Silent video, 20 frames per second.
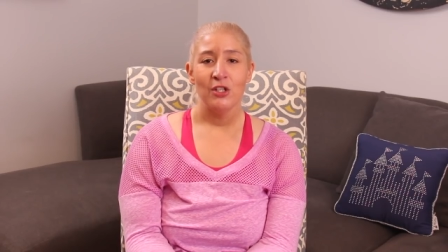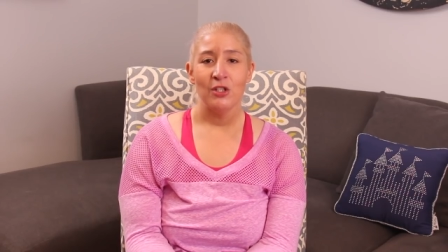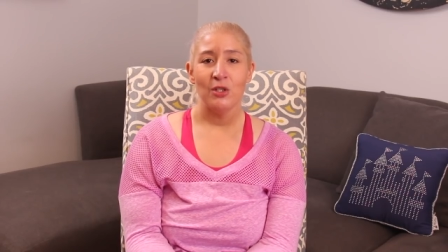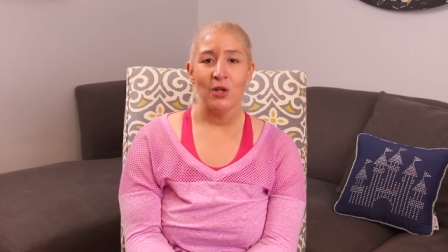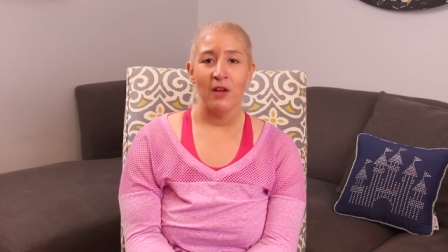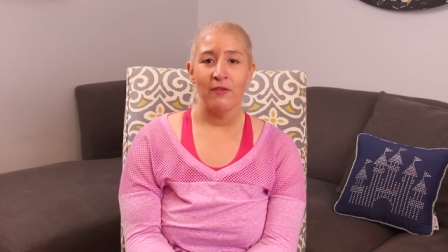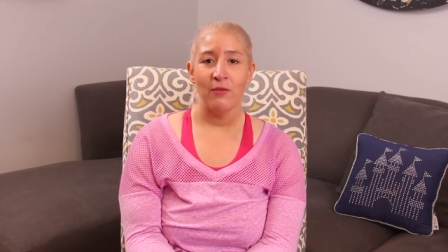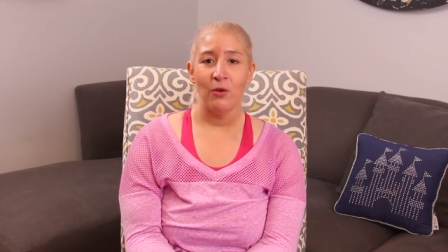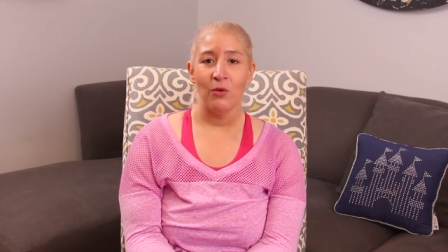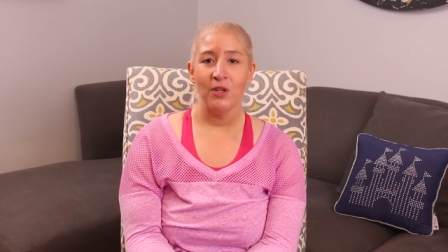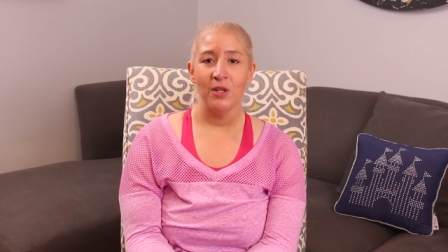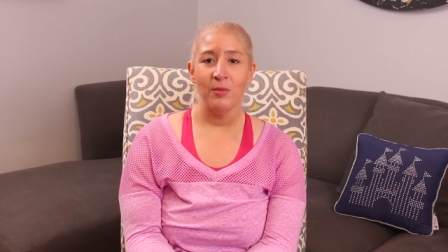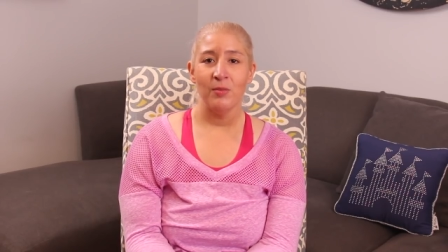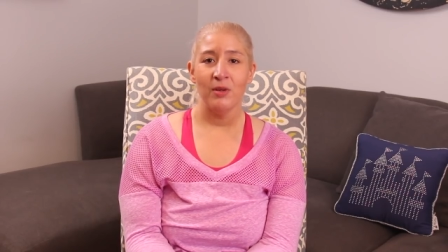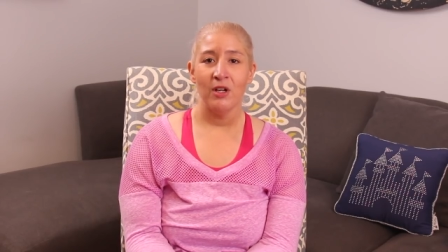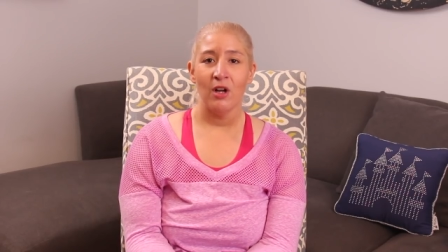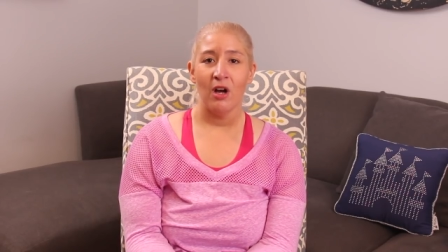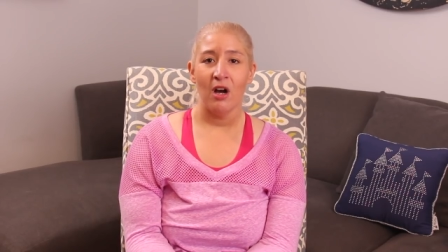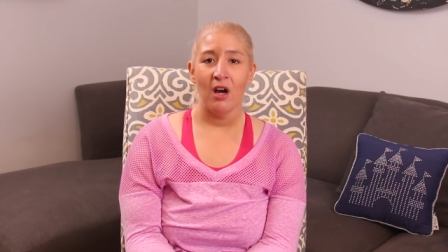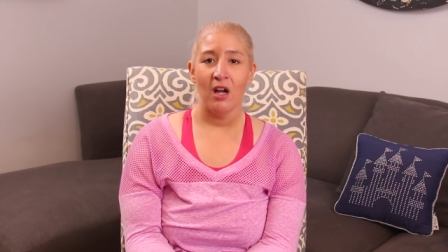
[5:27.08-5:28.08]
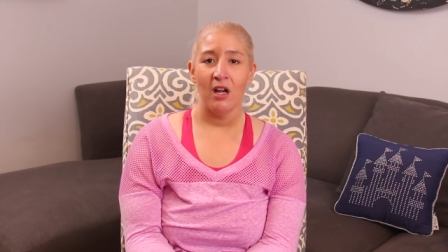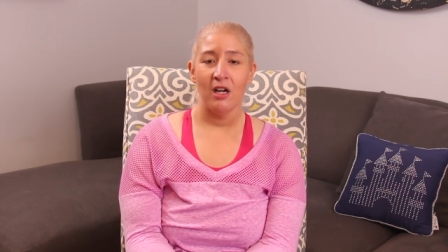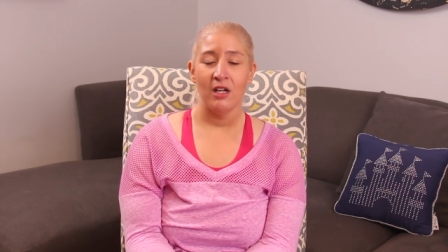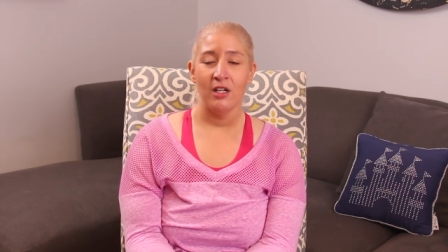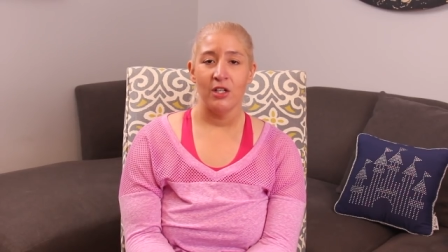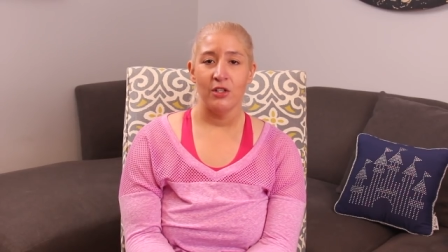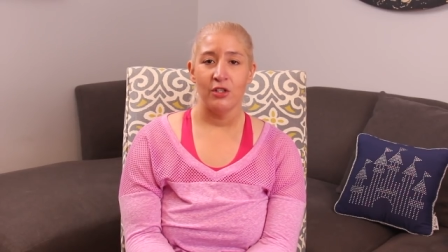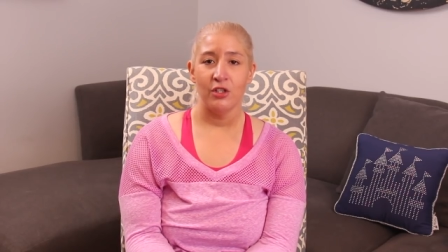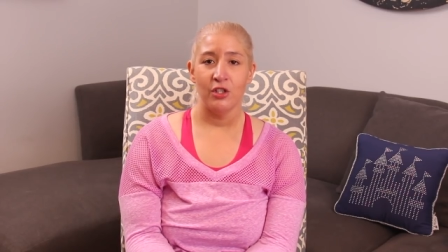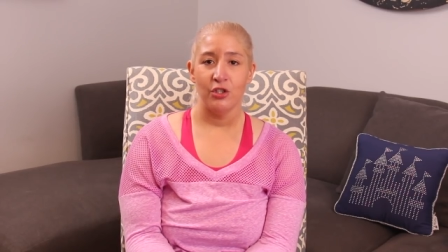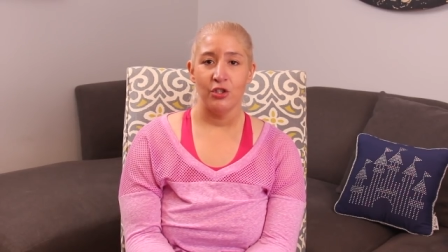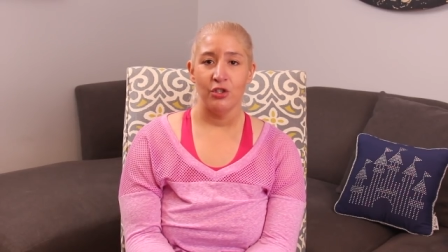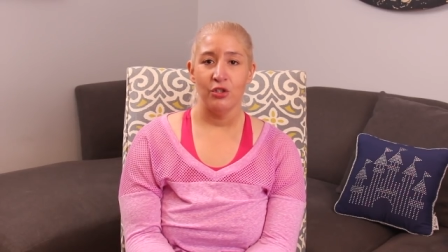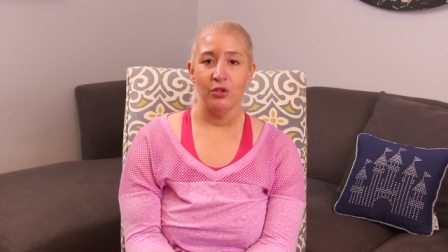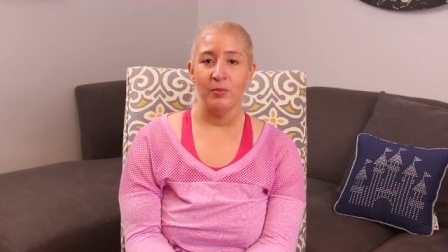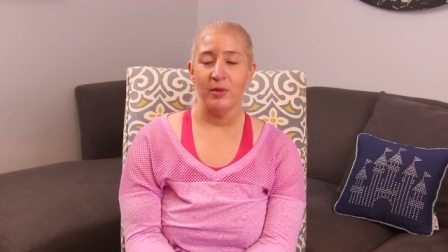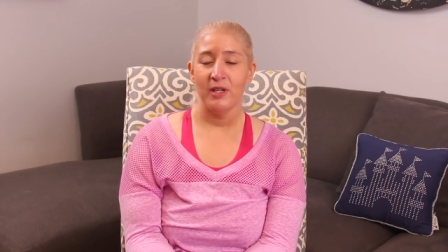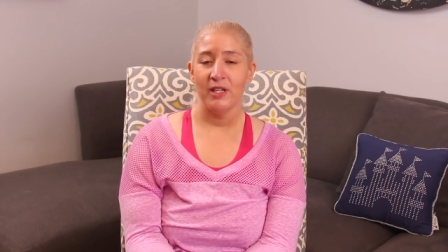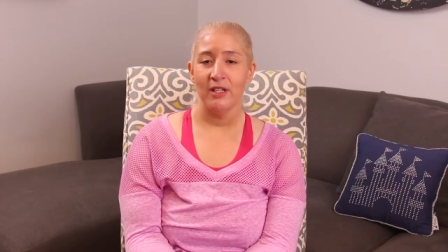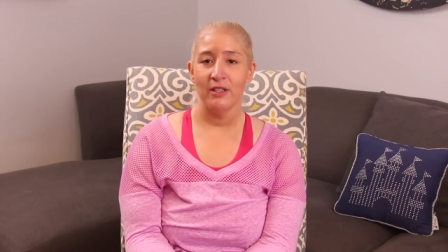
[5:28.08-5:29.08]
So I've only been on the
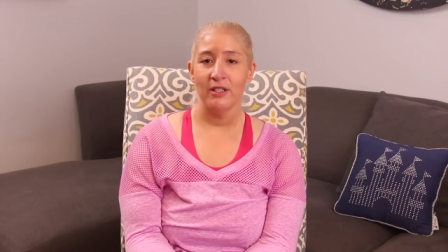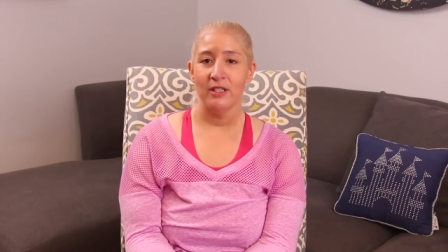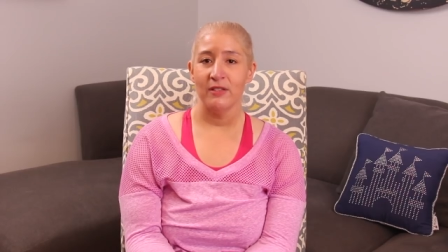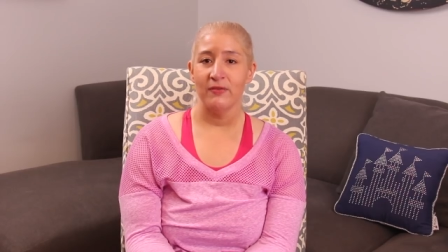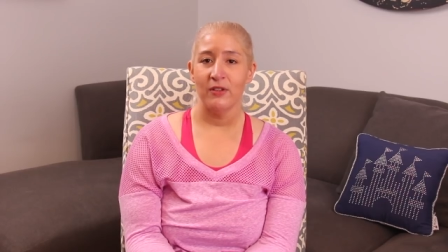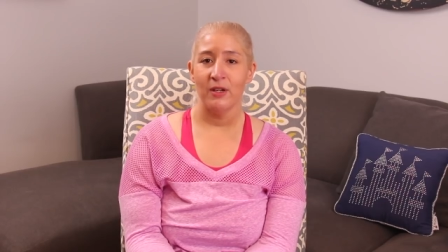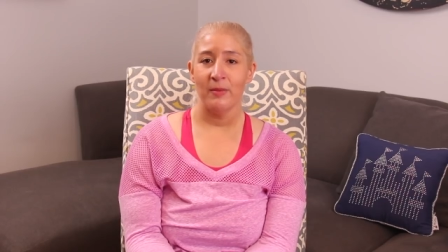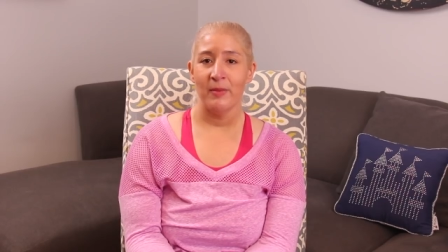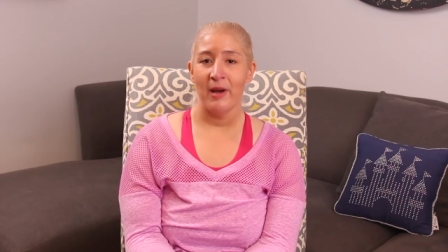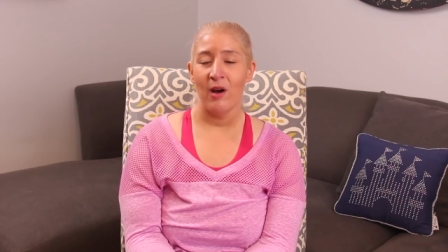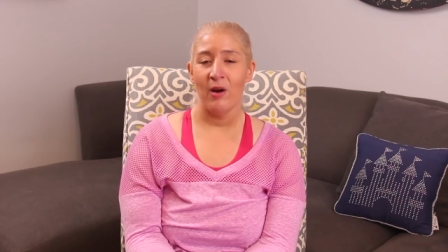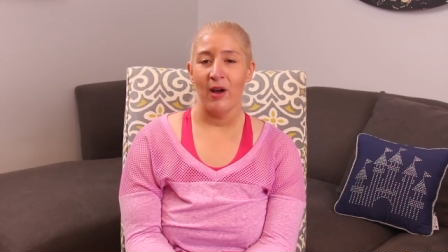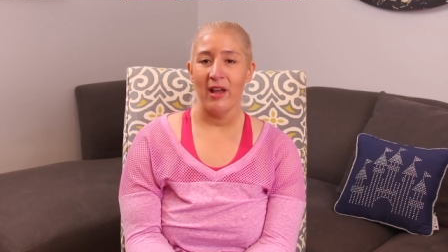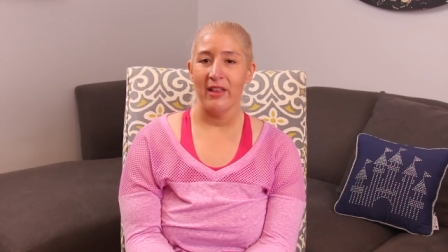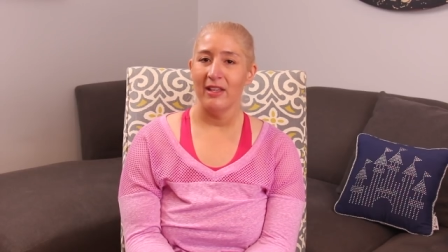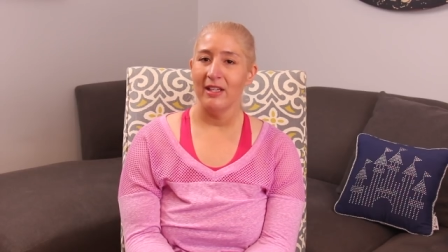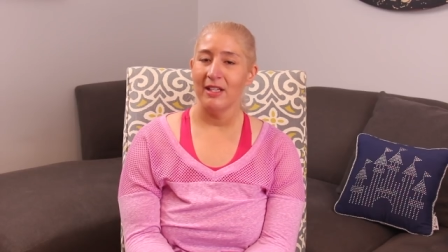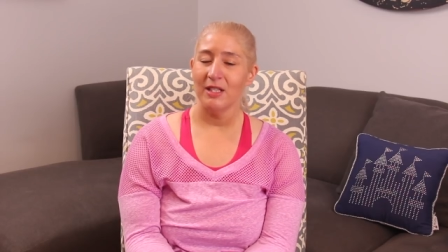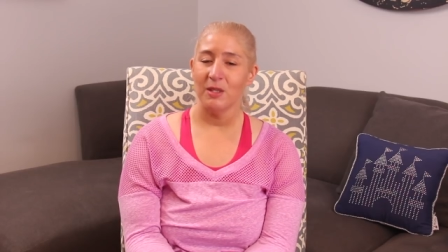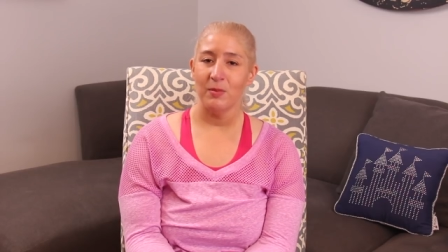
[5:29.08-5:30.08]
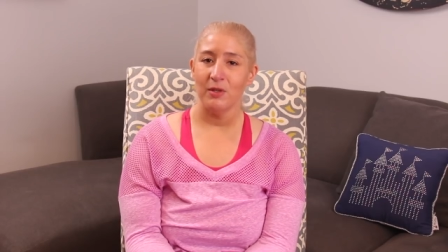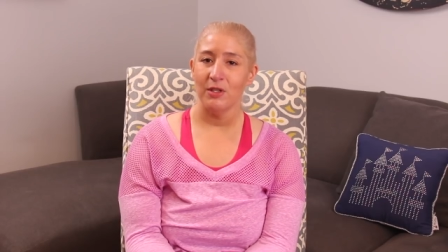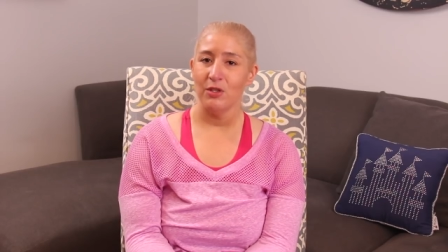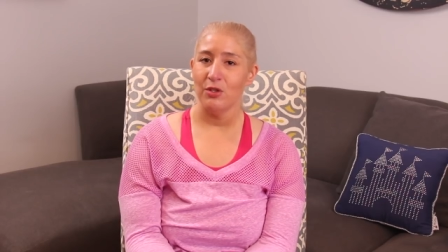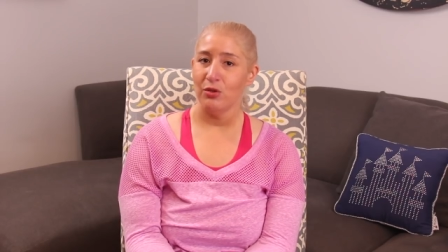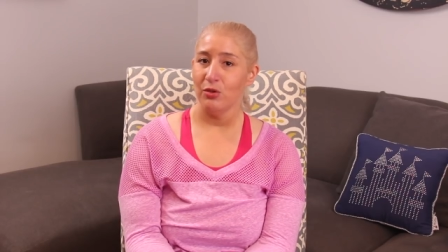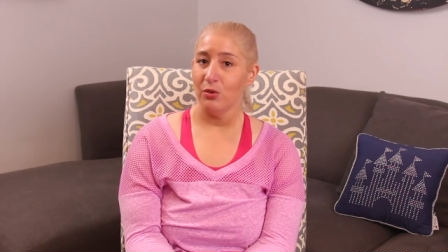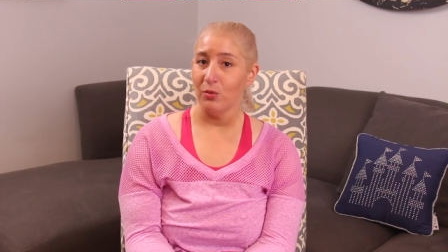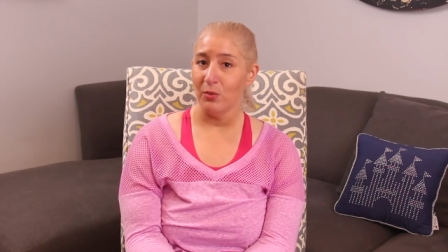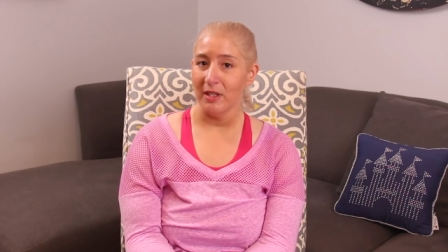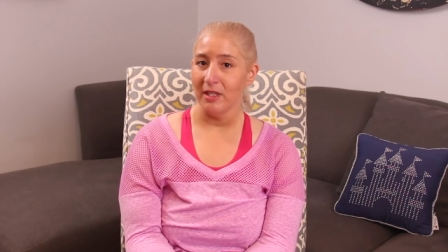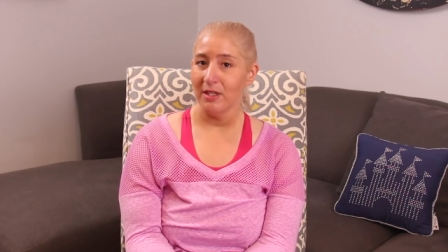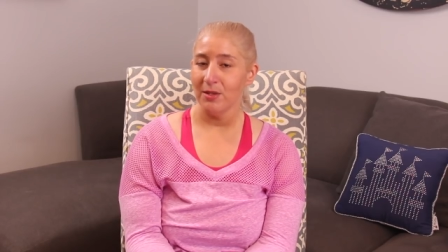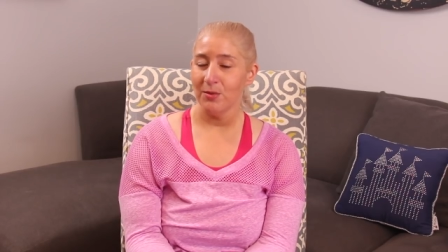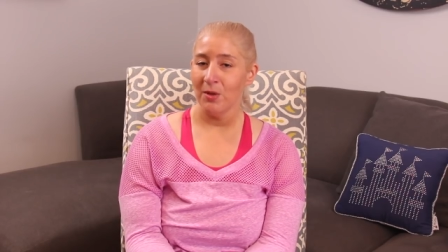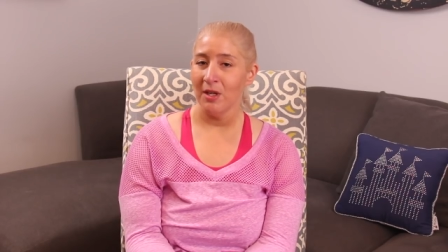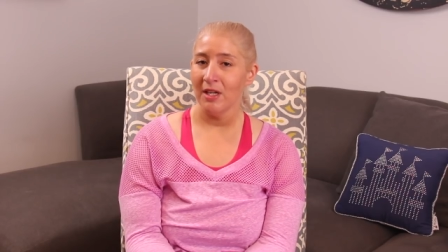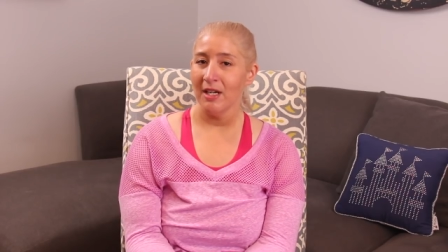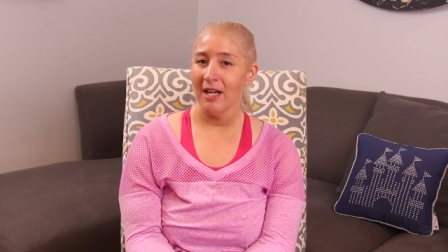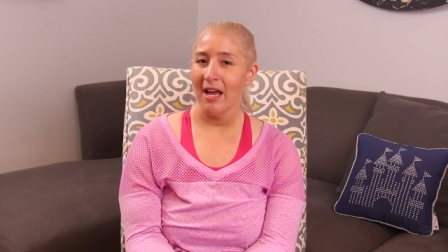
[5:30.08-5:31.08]
two pills for about, I think it's been two weeks
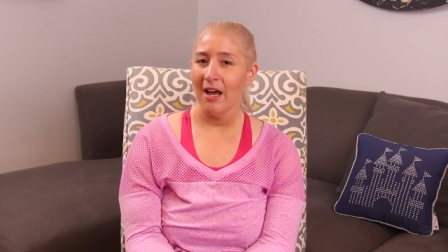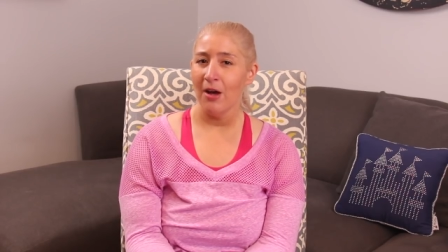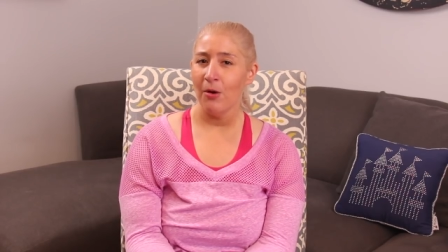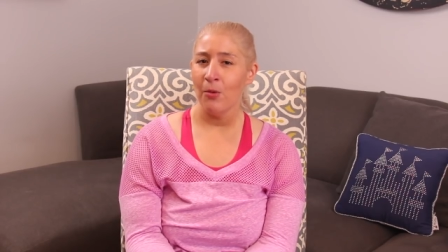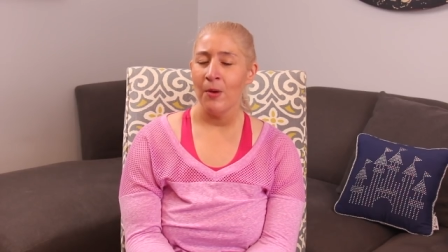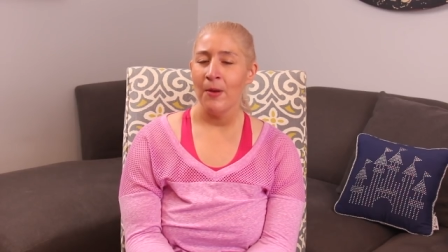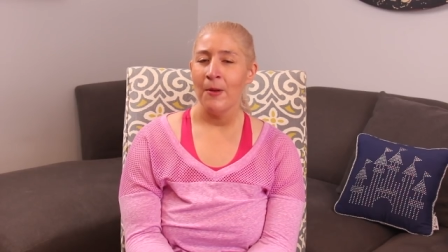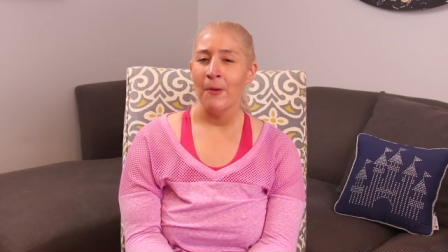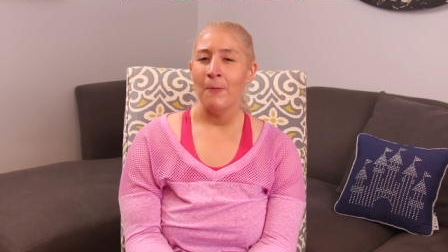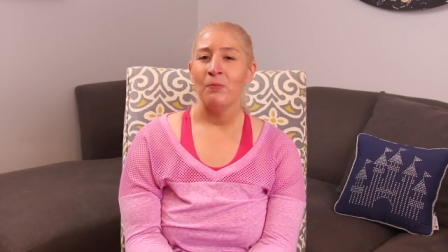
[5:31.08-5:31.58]
right now,